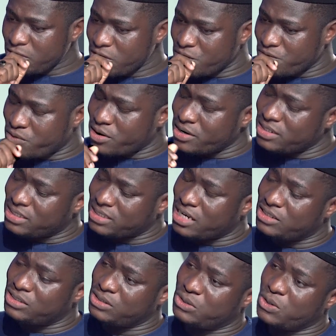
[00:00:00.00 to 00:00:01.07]
for
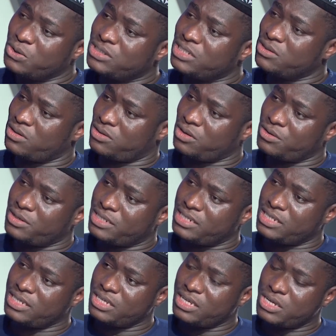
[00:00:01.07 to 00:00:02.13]
instance, those in
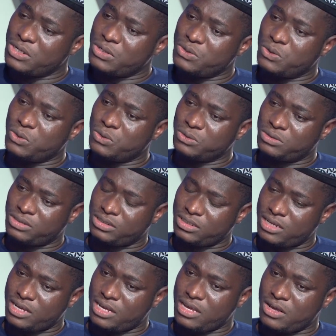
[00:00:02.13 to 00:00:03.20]
authority, those
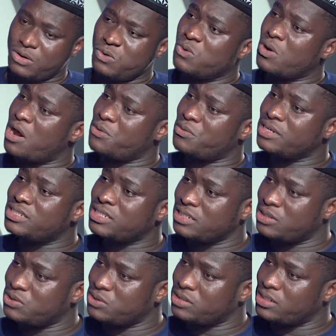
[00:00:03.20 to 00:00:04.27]
who are rich in
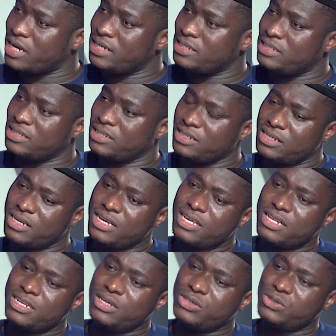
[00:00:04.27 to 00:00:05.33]
the society,
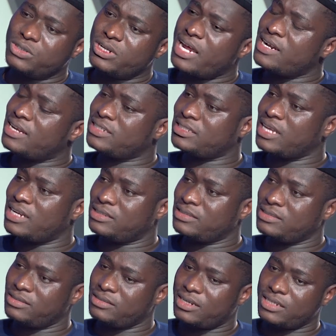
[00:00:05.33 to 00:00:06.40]
they should understand
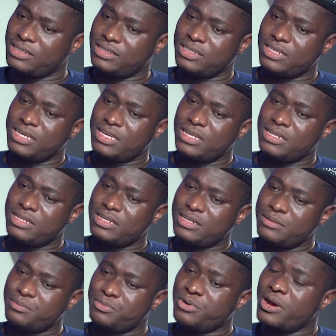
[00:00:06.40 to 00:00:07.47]
that
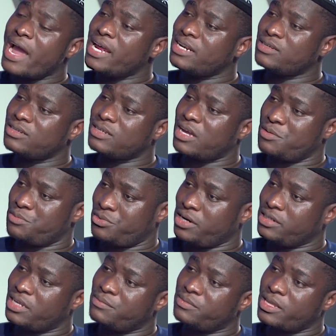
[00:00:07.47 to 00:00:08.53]
pride can
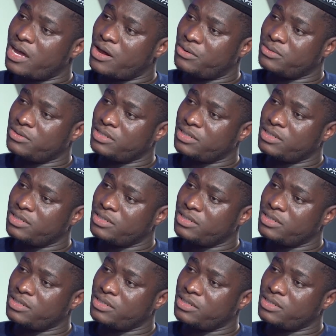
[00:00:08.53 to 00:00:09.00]
bring them down.